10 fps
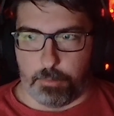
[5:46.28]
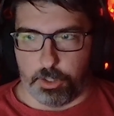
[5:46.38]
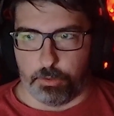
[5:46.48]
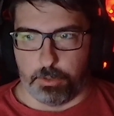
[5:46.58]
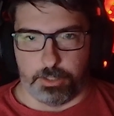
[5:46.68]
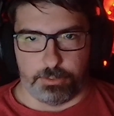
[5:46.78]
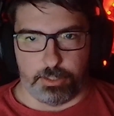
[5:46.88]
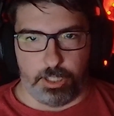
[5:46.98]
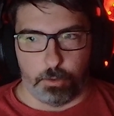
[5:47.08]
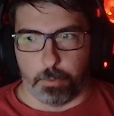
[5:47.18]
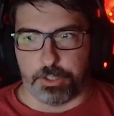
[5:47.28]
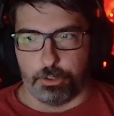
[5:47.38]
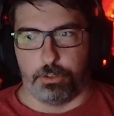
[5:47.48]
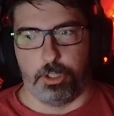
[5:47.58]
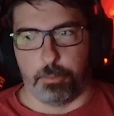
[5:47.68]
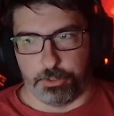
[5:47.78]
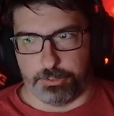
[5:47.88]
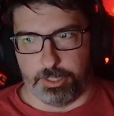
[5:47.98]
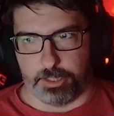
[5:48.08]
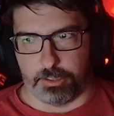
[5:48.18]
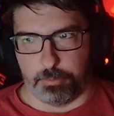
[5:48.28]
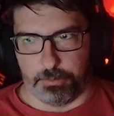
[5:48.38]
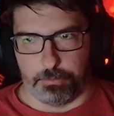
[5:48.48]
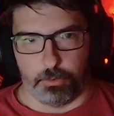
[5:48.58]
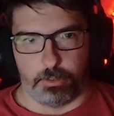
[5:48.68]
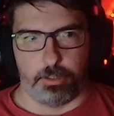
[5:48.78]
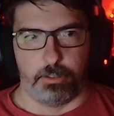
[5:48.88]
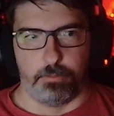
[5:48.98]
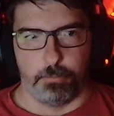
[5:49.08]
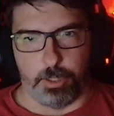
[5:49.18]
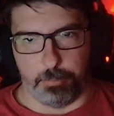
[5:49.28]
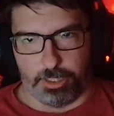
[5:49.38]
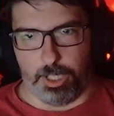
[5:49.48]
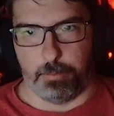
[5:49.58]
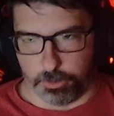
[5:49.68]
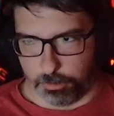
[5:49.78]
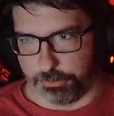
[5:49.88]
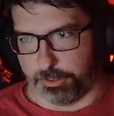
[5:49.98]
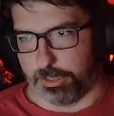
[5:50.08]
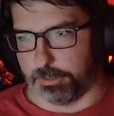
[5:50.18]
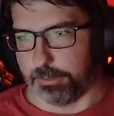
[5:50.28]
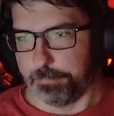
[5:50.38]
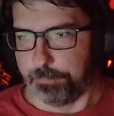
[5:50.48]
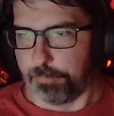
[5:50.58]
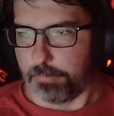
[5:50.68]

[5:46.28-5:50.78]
who was the original Noble Six before we became Noble Six.